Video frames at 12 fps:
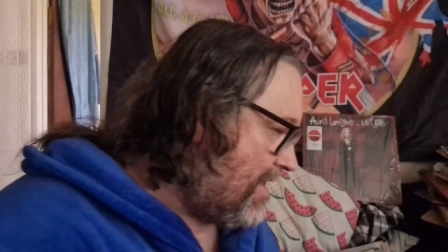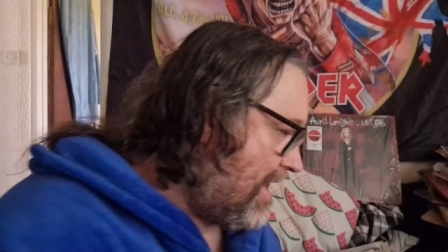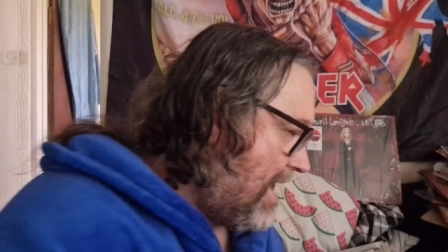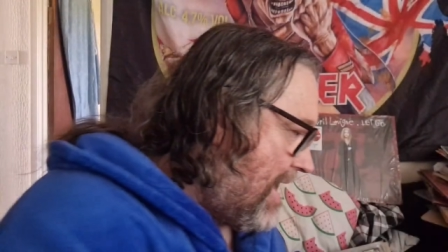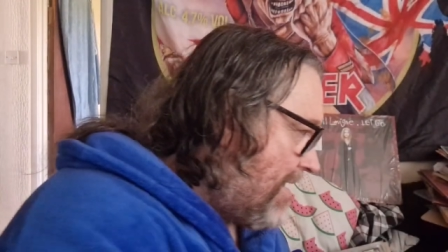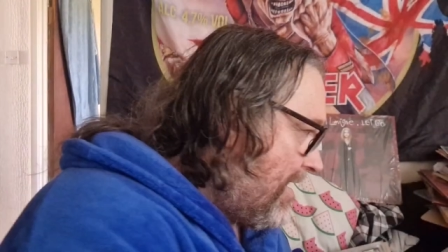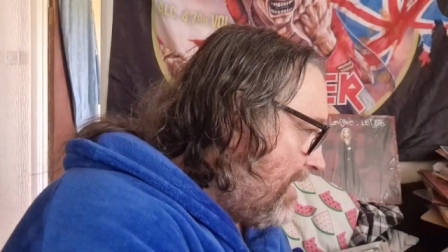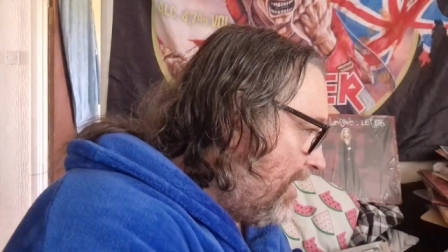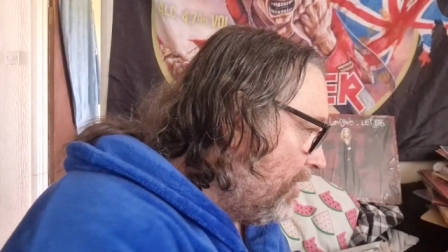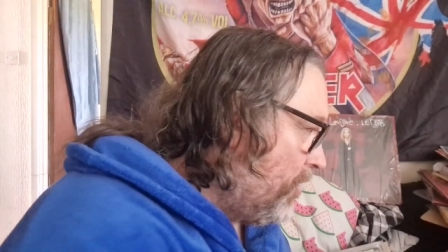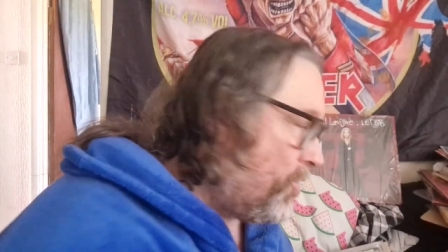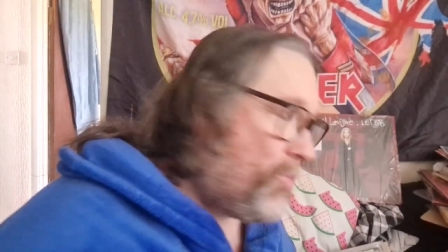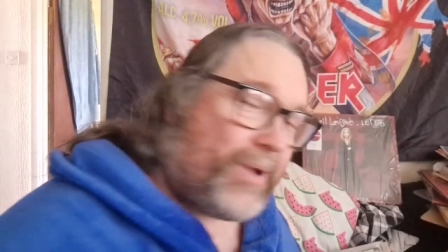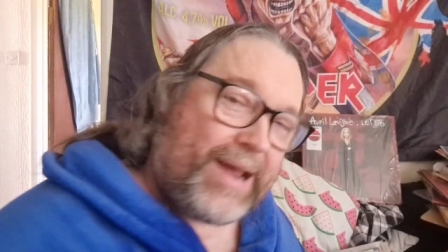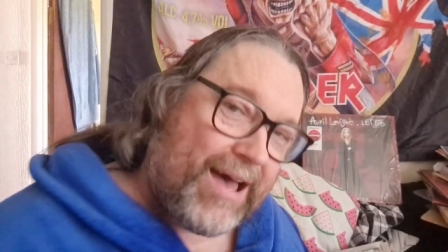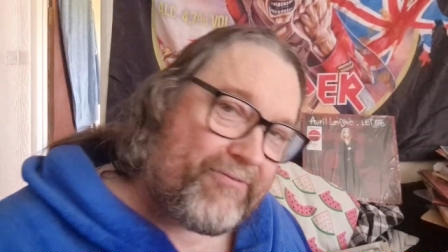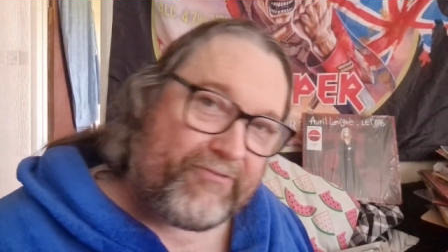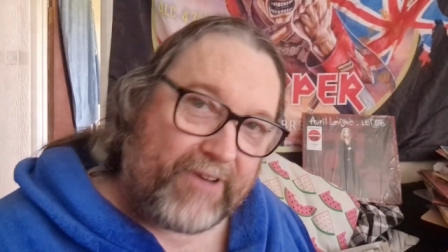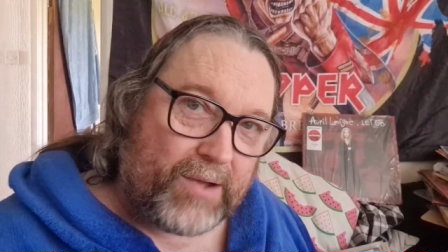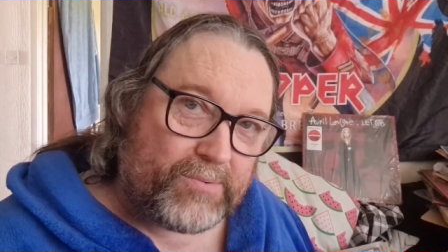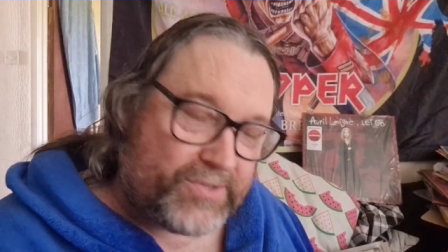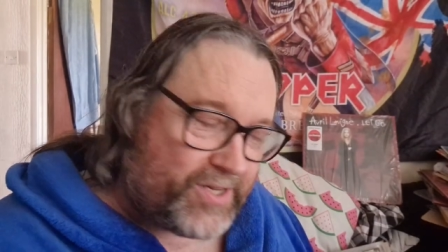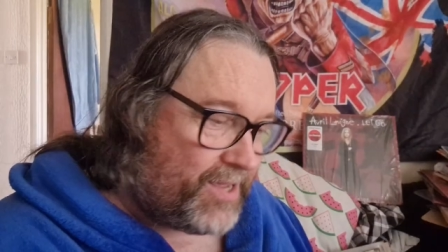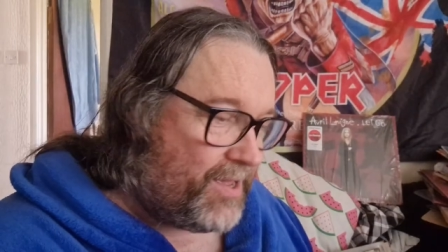thigh, look what I
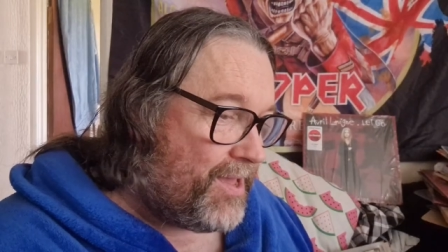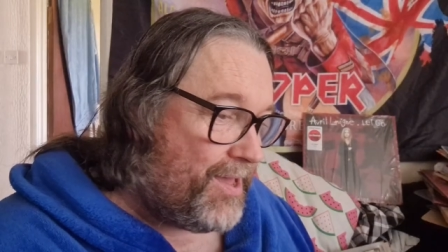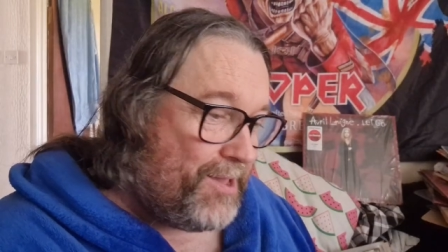found.